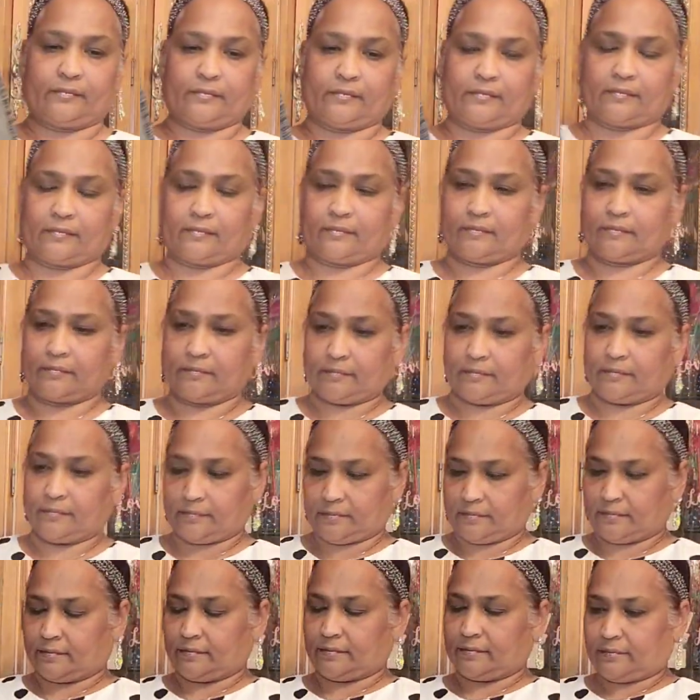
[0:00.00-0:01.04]

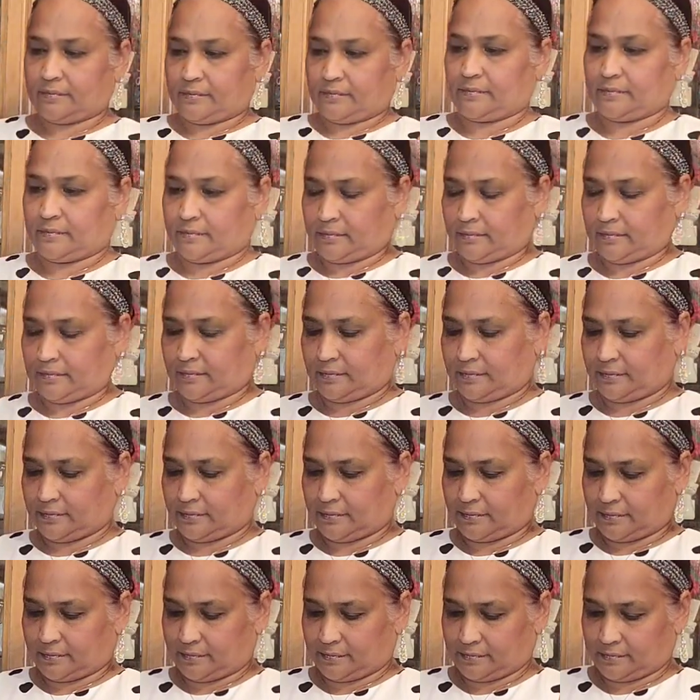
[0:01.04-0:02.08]

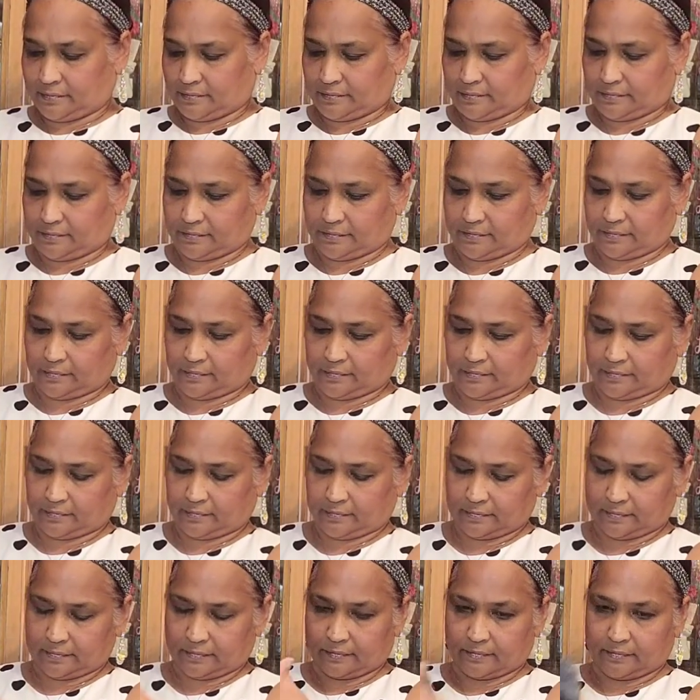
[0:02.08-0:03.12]

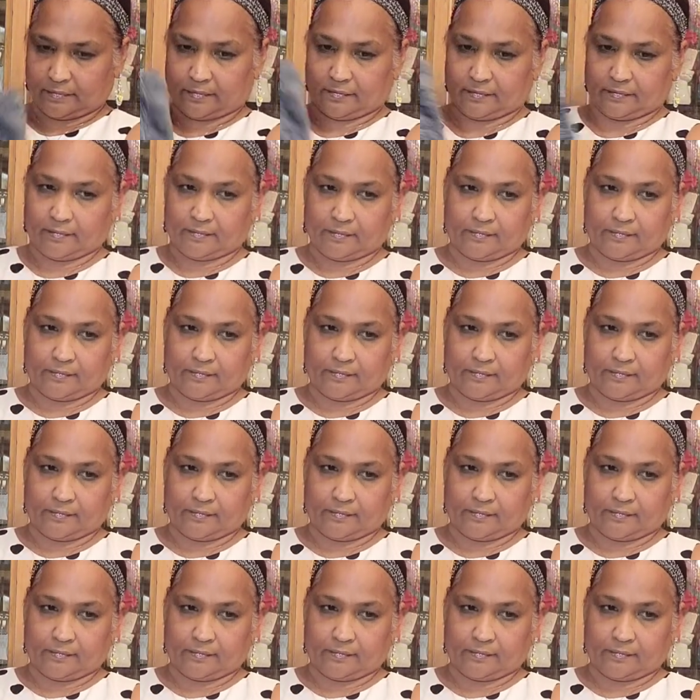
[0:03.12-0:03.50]
(no one is talking)